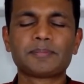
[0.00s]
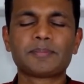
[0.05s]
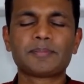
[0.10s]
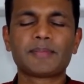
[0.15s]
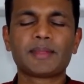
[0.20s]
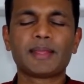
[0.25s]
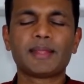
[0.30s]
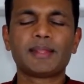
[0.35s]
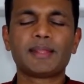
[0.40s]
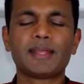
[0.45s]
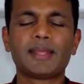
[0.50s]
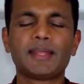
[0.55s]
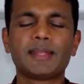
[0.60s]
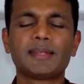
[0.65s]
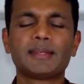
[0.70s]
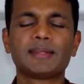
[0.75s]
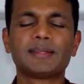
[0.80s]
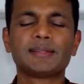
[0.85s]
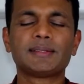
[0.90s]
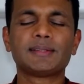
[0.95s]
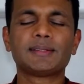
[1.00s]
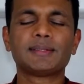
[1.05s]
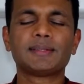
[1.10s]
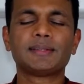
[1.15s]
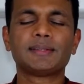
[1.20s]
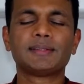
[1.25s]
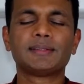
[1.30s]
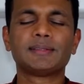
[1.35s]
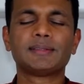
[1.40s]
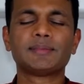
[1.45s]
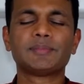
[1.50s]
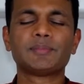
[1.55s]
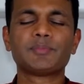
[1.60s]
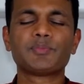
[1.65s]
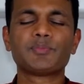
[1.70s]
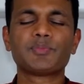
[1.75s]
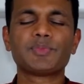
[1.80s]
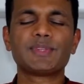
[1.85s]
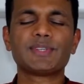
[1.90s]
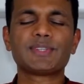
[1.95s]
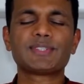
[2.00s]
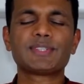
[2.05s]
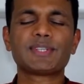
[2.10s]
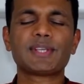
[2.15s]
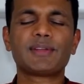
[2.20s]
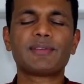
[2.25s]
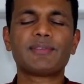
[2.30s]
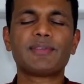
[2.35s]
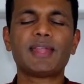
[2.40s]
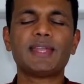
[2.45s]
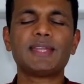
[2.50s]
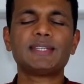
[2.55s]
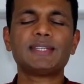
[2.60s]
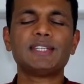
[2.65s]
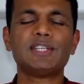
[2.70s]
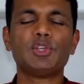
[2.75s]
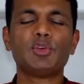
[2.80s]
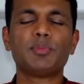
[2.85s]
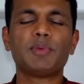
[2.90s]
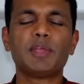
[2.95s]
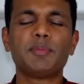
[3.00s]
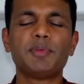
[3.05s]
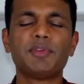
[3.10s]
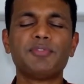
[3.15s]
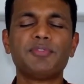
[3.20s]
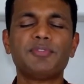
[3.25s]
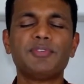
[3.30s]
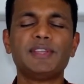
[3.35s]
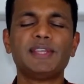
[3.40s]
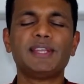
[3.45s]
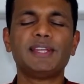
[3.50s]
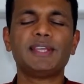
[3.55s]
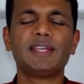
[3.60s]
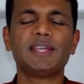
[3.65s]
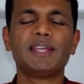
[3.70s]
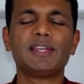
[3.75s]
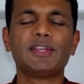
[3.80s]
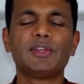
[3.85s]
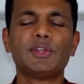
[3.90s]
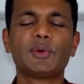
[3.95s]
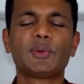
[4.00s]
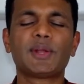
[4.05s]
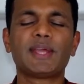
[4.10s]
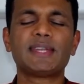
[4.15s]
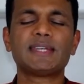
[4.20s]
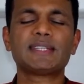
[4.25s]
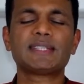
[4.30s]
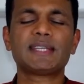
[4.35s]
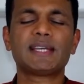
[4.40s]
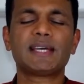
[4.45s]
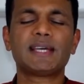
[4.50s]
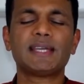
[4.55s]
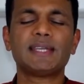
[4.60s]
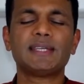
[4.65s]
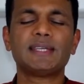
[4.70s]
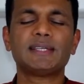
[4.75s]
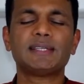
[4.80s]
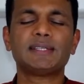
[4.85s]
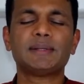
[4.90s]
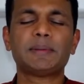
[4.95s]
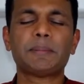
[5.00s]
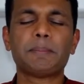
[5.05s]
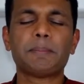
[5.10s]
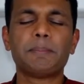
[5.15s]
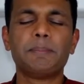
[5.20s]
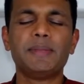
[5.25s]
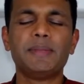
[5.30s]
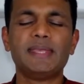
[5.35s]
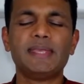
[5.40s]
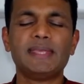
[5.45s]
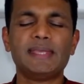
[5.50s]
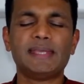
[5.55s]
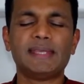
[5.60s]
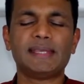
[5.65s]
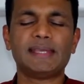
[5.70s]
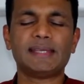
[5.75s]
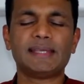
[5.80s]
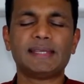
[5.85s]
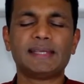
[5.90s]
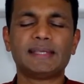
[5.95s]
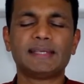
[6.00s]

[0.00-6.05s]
And then the serenity you may be feeling in your entire being.